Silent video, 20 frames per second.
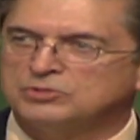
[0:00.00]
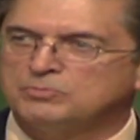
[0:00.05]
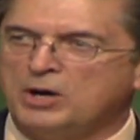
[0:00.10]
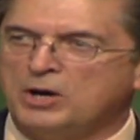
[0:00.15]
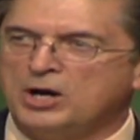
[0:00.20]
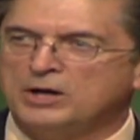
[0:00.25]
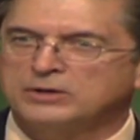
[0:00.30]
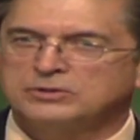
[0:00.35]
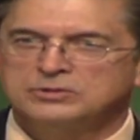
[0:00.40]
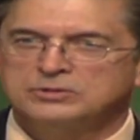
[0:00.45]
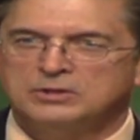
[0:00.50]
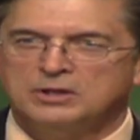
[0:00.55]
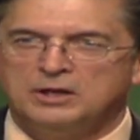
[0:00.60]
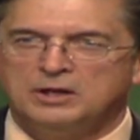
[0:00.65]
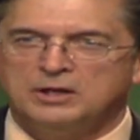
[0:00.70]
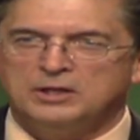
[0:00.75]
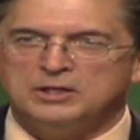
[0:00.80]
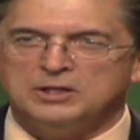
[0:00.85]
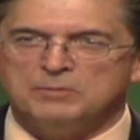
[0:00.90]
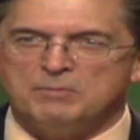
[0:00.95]
Parks,
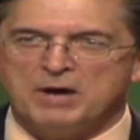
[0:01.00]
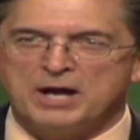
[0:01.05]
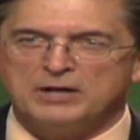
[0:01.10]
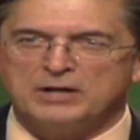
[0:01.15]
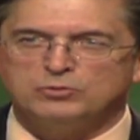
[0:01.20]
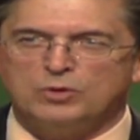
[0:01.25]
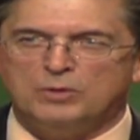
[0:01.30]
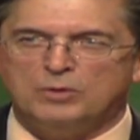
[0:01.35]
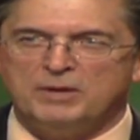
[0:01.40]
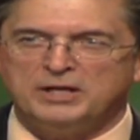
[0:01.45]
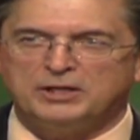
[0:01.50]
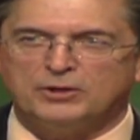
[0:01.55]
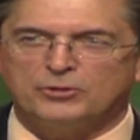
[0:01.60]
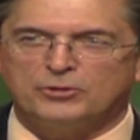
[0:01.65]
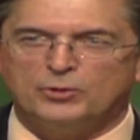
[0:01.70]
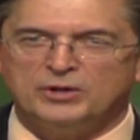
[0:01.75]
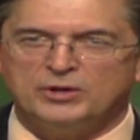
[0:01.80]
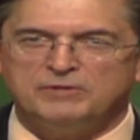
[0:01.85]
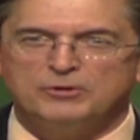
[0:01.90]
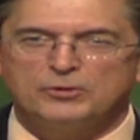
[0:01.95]
you might as well make it
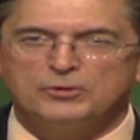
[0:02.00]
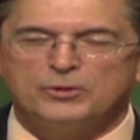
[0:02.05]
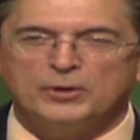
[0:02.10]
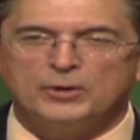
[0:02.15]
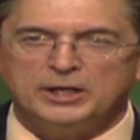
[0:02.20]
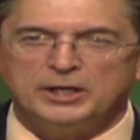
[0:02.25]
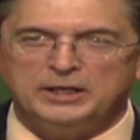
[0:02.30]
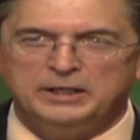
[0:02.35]
3 for 3.